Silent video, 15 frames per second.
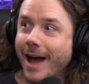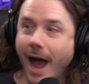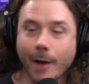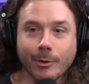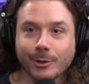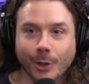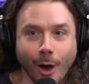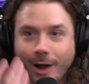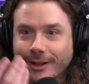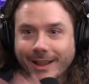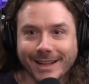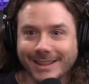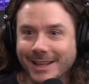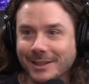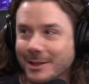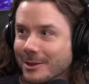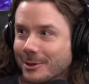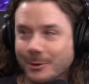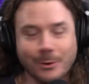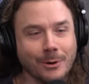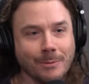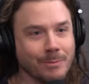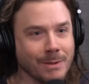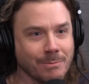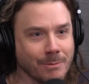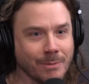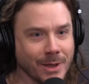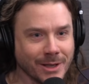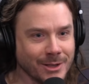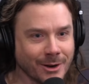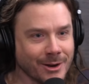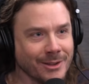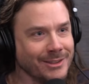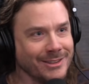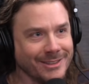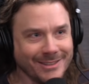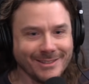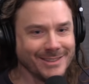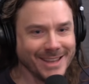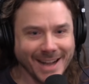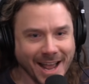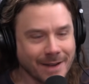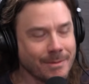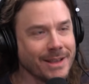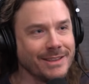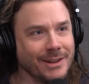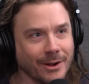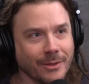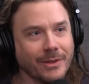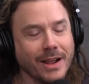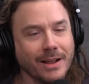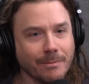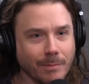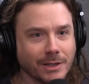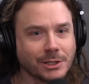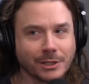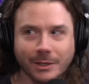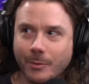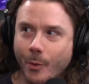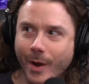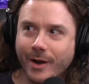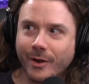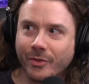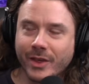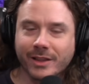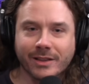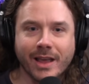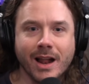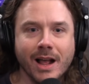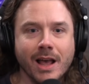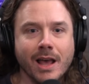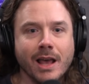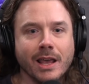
I would talk like this in school and people would be like, get out of my, you know, weirdo, weird things like that. Yeah.